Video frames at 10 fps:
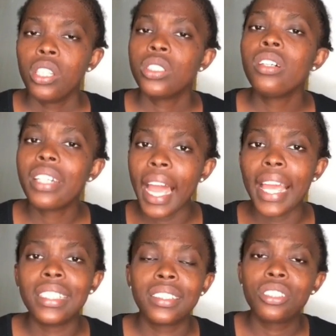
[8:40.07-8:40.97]
So
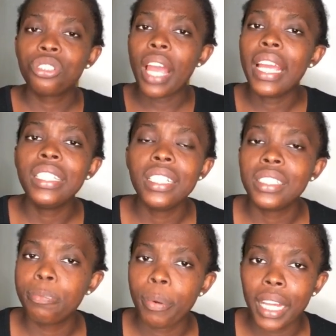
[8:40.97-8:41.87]
guys, try
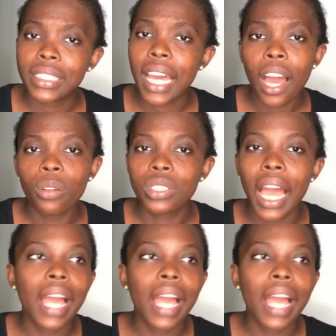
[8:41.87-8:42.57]
this part out,